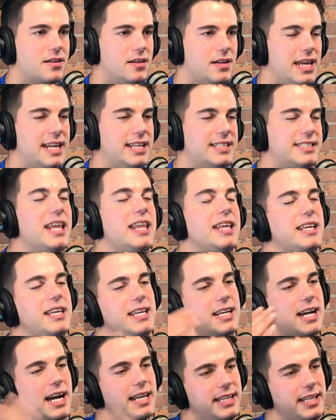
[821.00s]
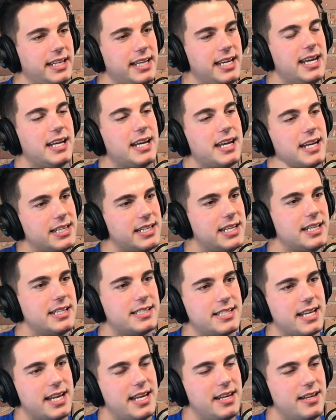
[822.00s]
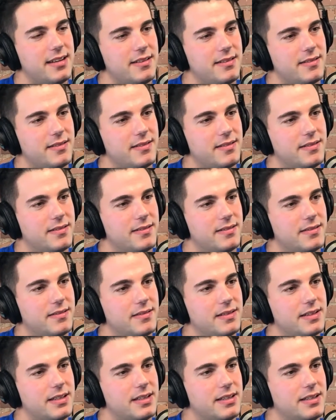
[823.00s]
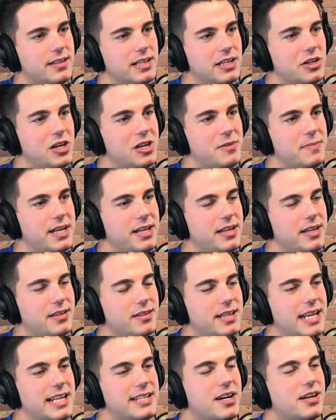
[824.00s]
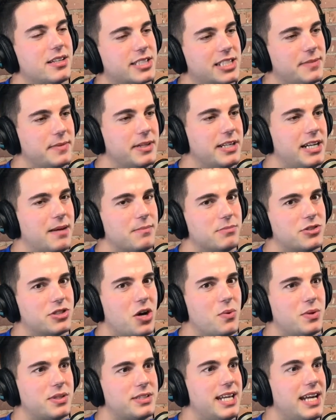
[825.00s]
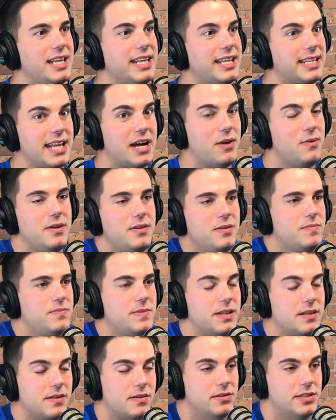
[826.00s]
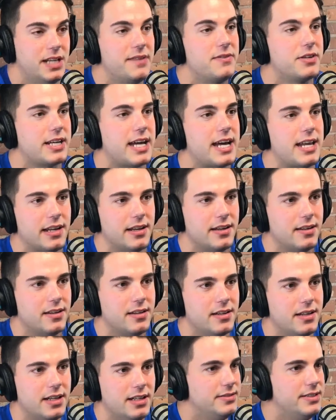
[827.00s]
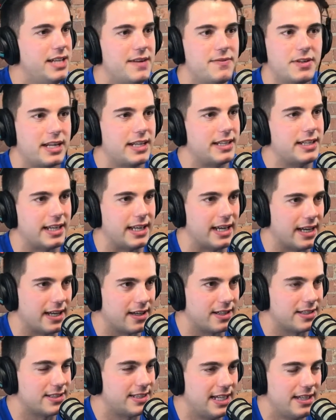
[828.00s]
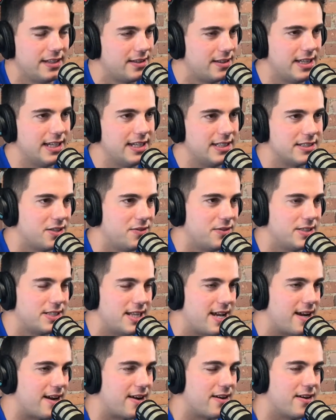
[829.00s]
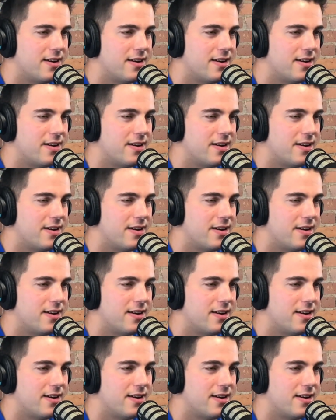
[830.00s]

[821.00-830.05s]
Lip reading: And it's not like he got the gig and then said it. You know what I mean? They dug something up. So it's not like now he'll never get it. He'll never get the gig because that thing is always there.